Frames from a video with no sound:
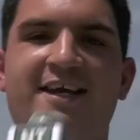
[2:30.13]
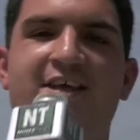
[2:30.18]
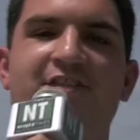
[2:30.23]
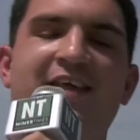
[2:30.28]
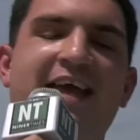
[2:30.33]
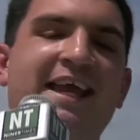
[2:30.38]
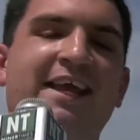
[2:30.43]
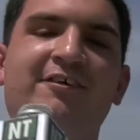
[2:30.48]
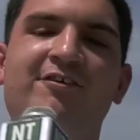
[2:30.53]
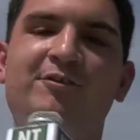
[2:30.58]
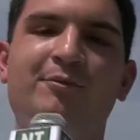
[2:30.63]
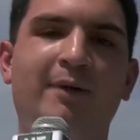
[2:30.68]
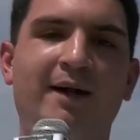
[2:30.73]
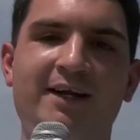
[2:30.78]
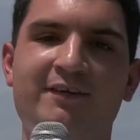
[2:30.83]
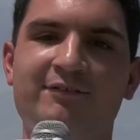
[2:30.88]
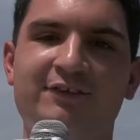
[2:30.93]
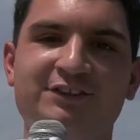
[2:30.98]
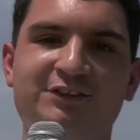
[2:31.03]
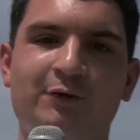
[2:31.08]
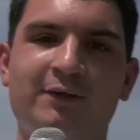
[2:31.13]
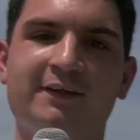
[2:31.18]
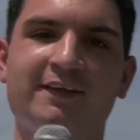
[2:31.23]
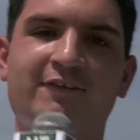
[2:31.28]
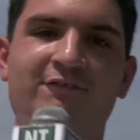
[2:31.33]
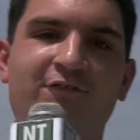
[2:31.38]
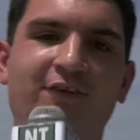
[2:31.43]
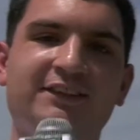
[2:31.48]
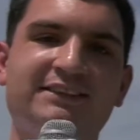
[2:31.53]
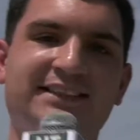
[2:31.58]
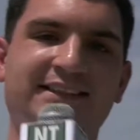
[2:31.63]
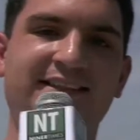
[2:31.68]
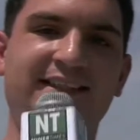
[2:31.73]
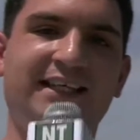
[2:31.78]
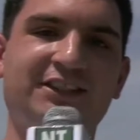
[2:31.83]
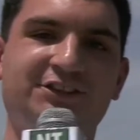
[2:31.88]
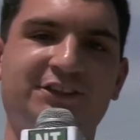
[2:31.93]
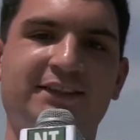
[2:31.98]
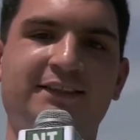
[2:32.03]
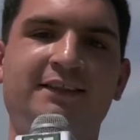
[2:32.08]
Thank you, everybody, for joining the first
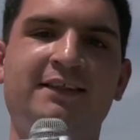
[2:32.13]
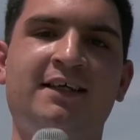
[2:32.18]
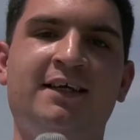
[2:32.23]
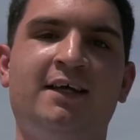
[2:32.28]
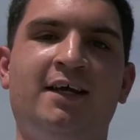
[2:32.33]
edition